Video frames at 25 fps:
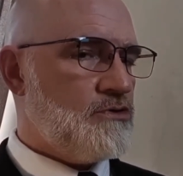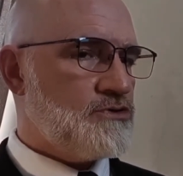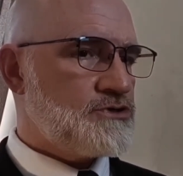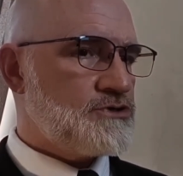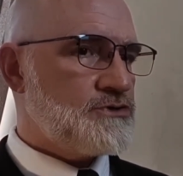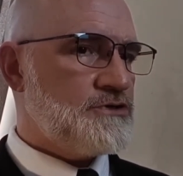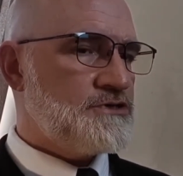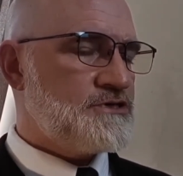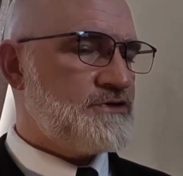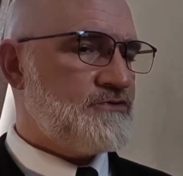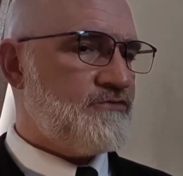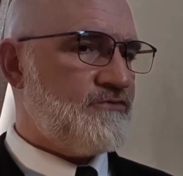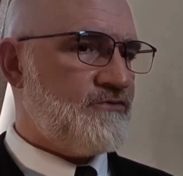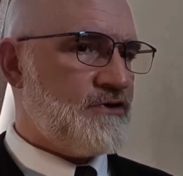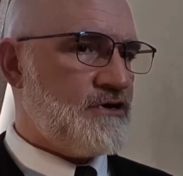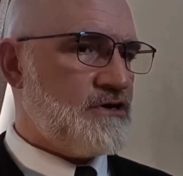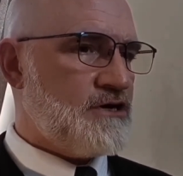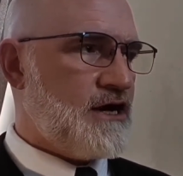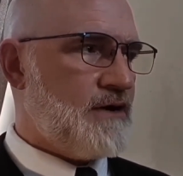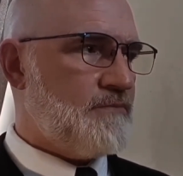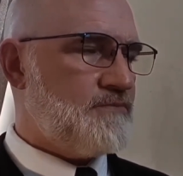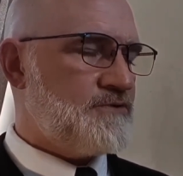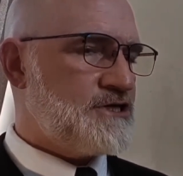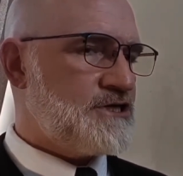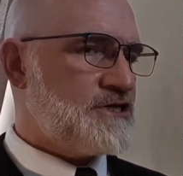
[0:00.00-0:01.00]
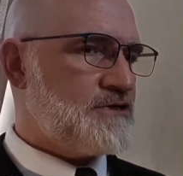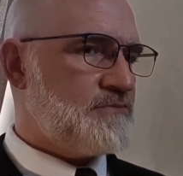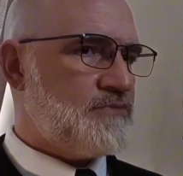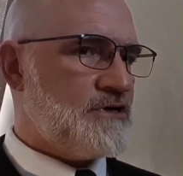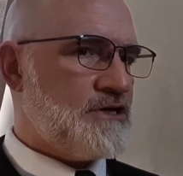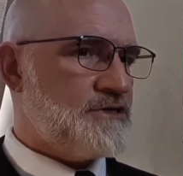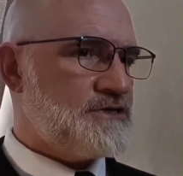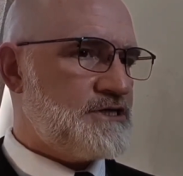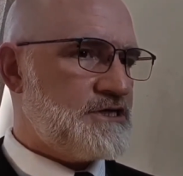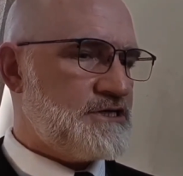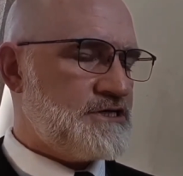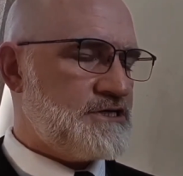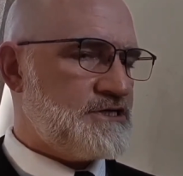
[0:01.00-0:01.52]
sorts of opposition
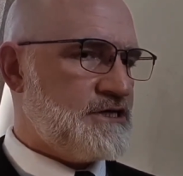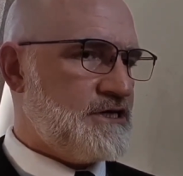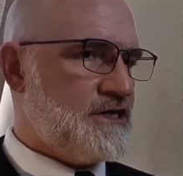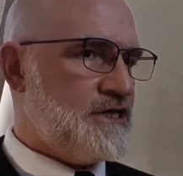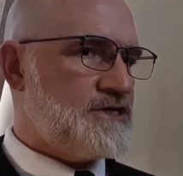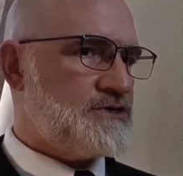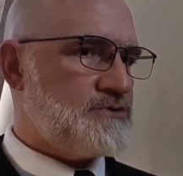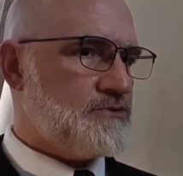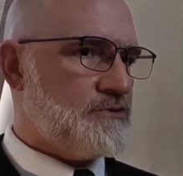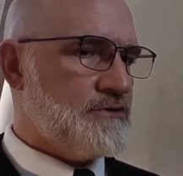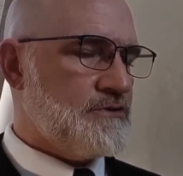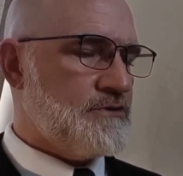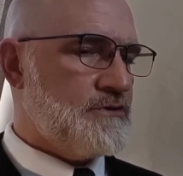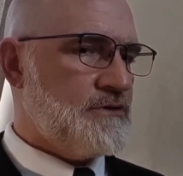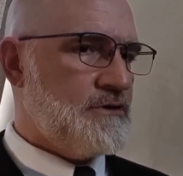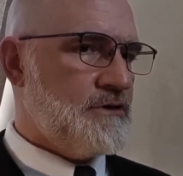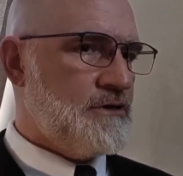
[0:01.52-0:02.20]
politicians in Israel.